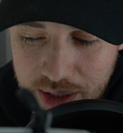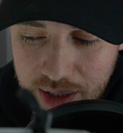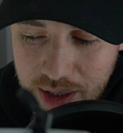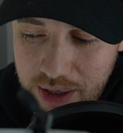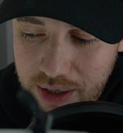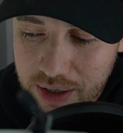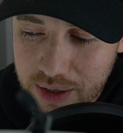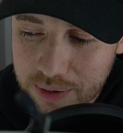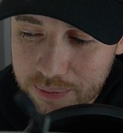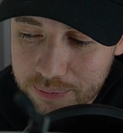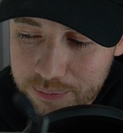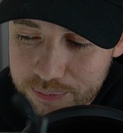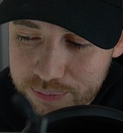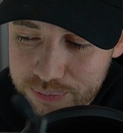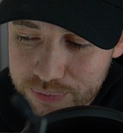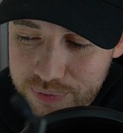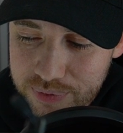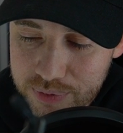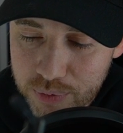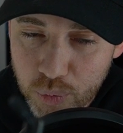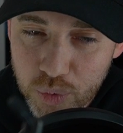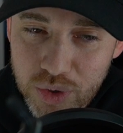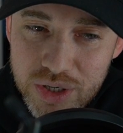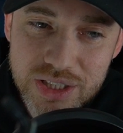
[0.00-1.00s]

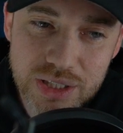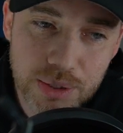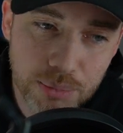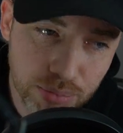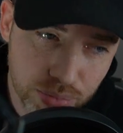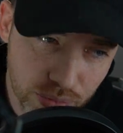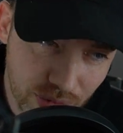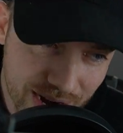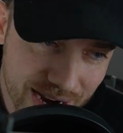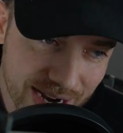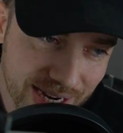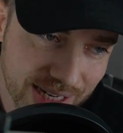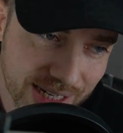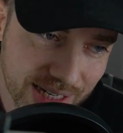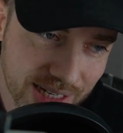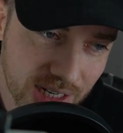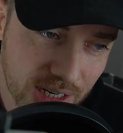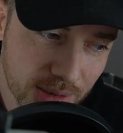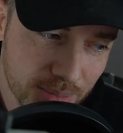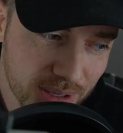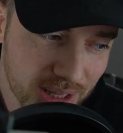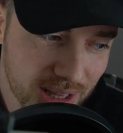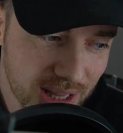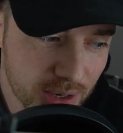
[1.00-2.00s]
What is the branding going
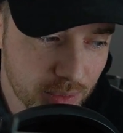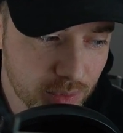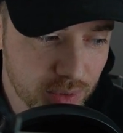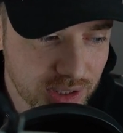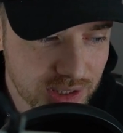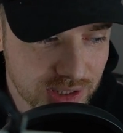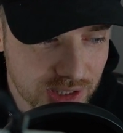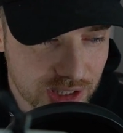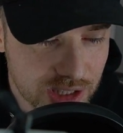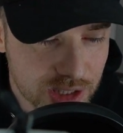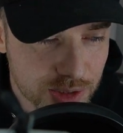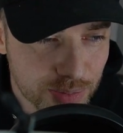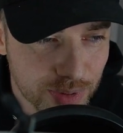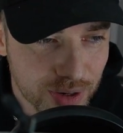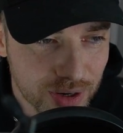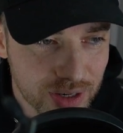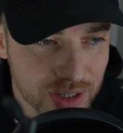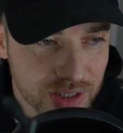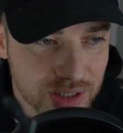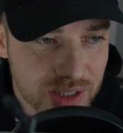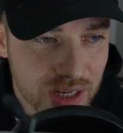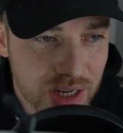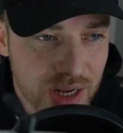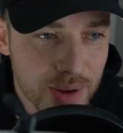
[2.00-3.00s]
to be like? What is the
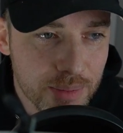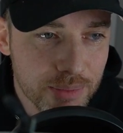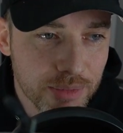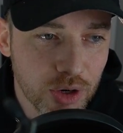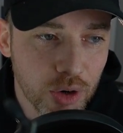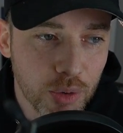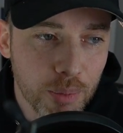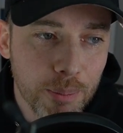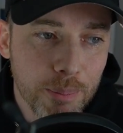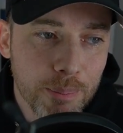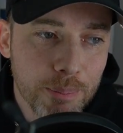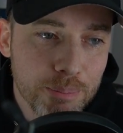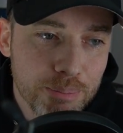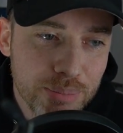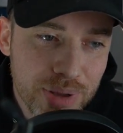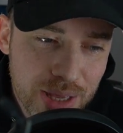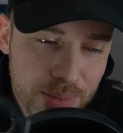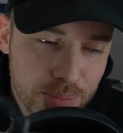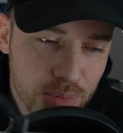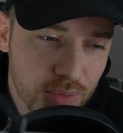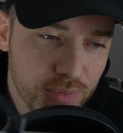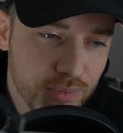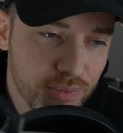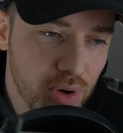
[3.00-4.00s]
experience? You know,
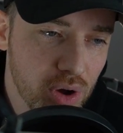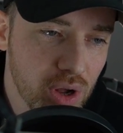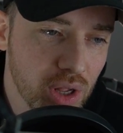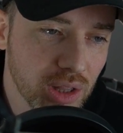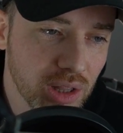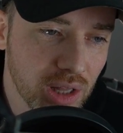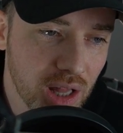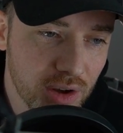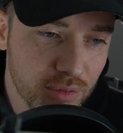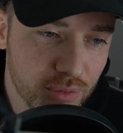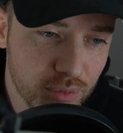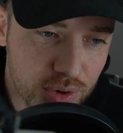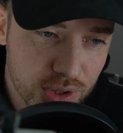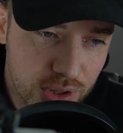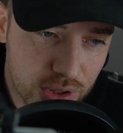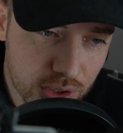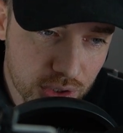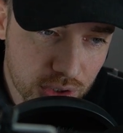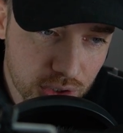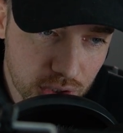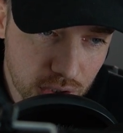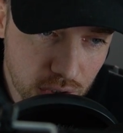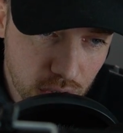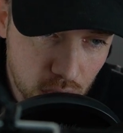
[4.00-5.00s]
people fall in love with
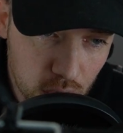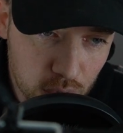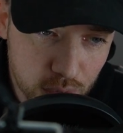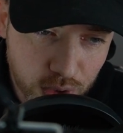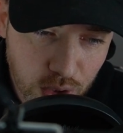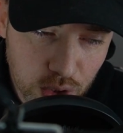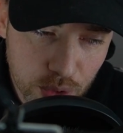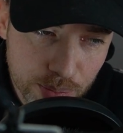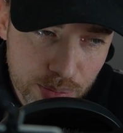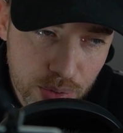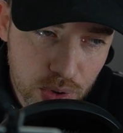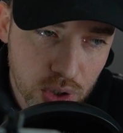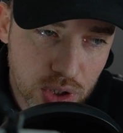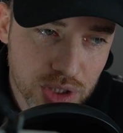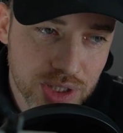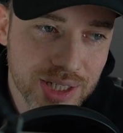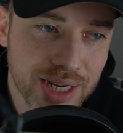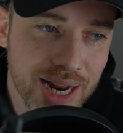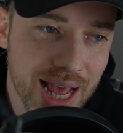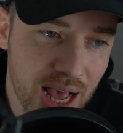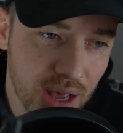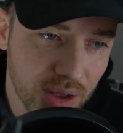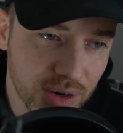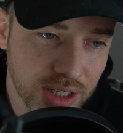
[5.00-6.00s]
you and your
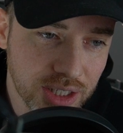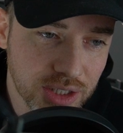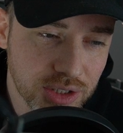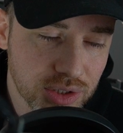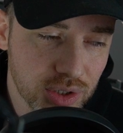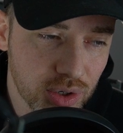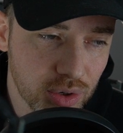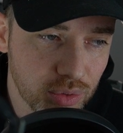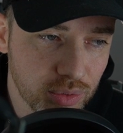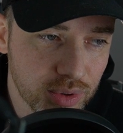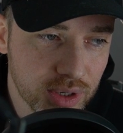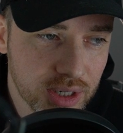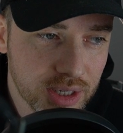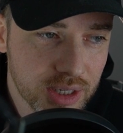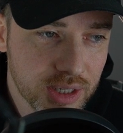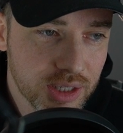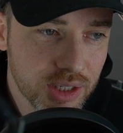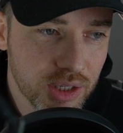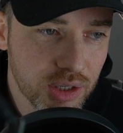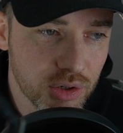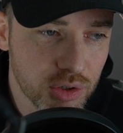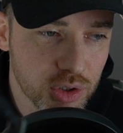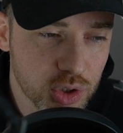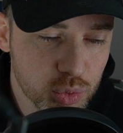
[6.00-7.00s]
personality. So,
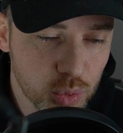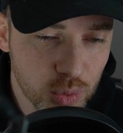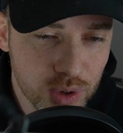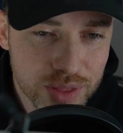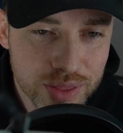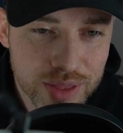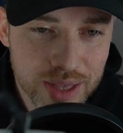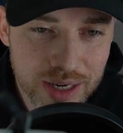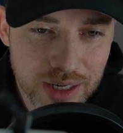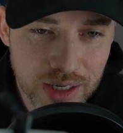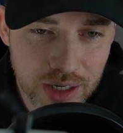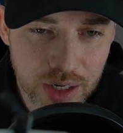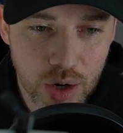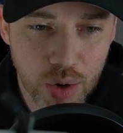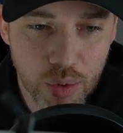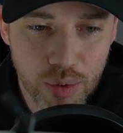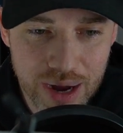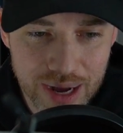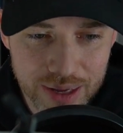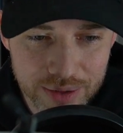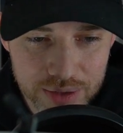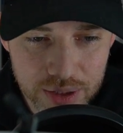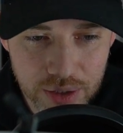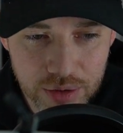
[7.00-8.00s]
you know, there's one thing to go
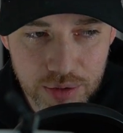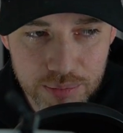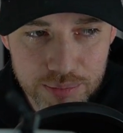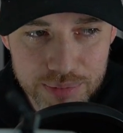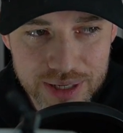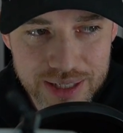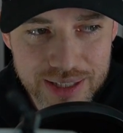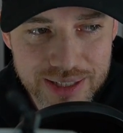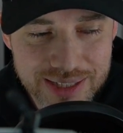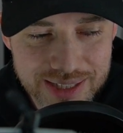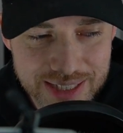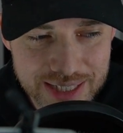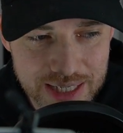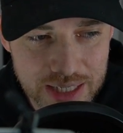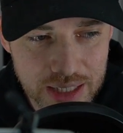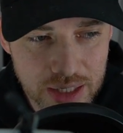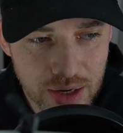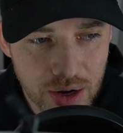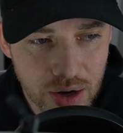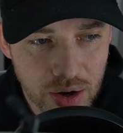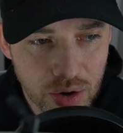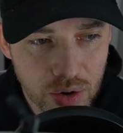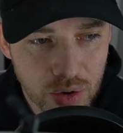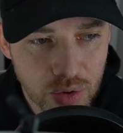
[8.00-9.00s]
out there and be a
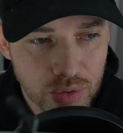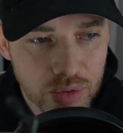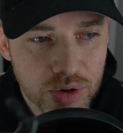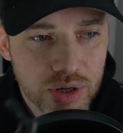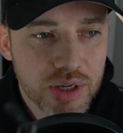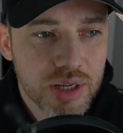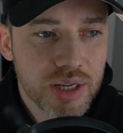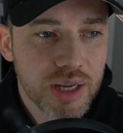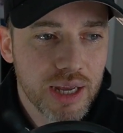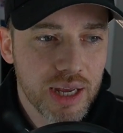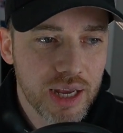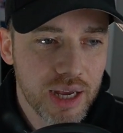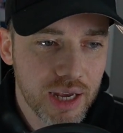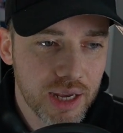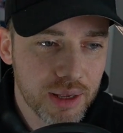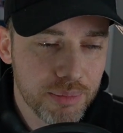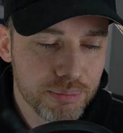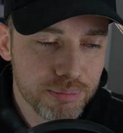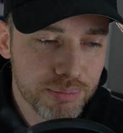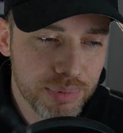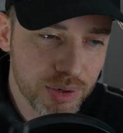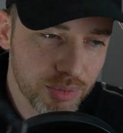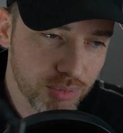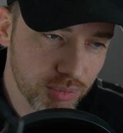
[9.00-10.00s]
CEO
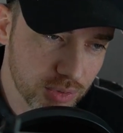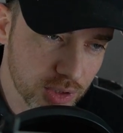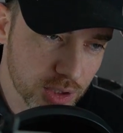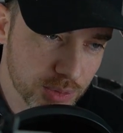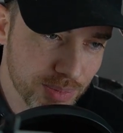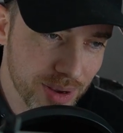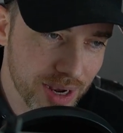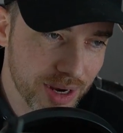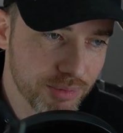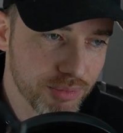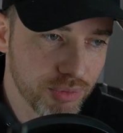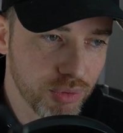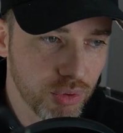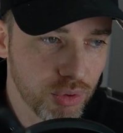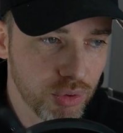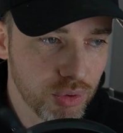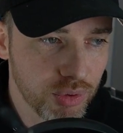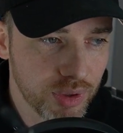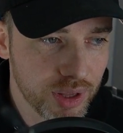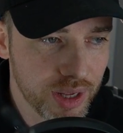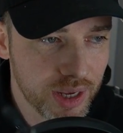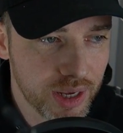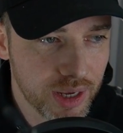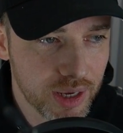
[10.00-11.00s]
and be
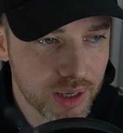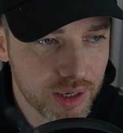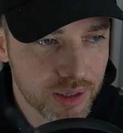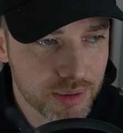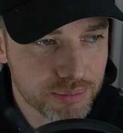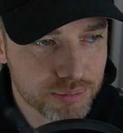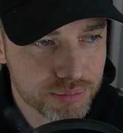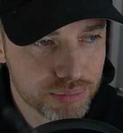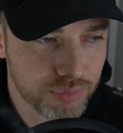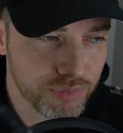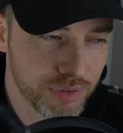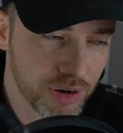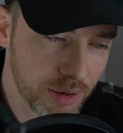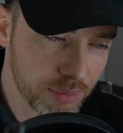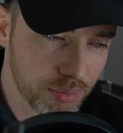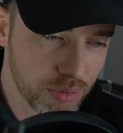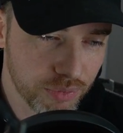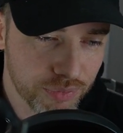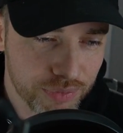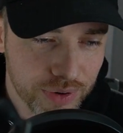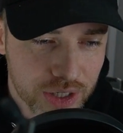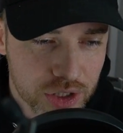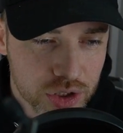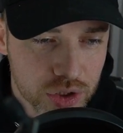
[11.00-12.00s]
respectful and very
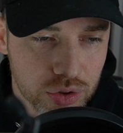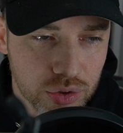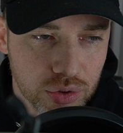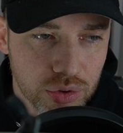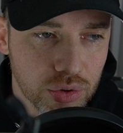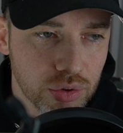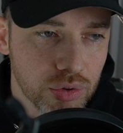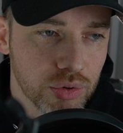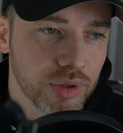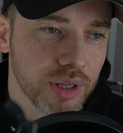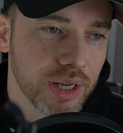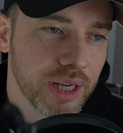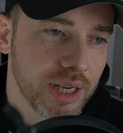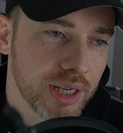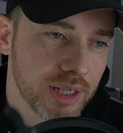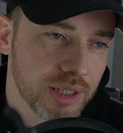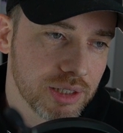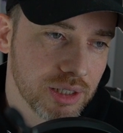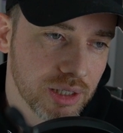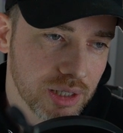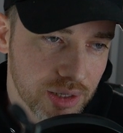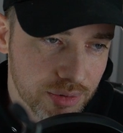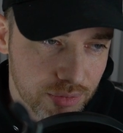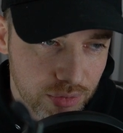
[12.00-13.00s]
professional and
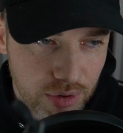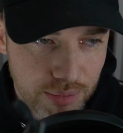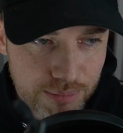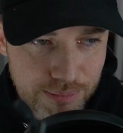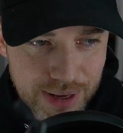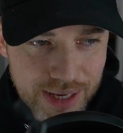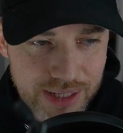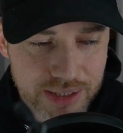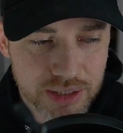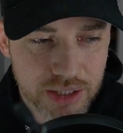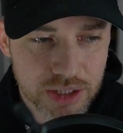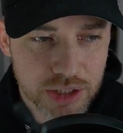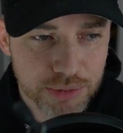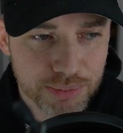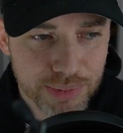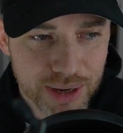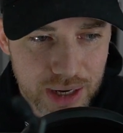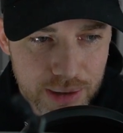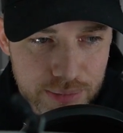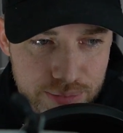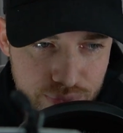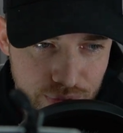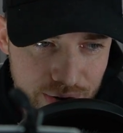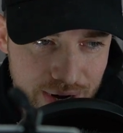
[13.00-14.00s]
deliver a message
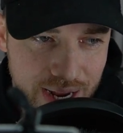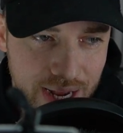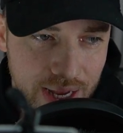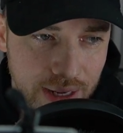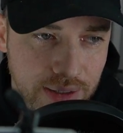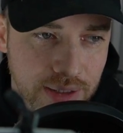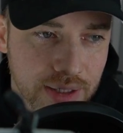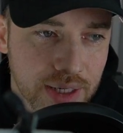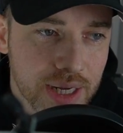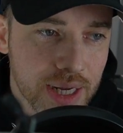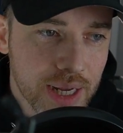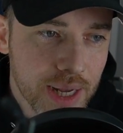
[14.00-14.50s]
about a brand.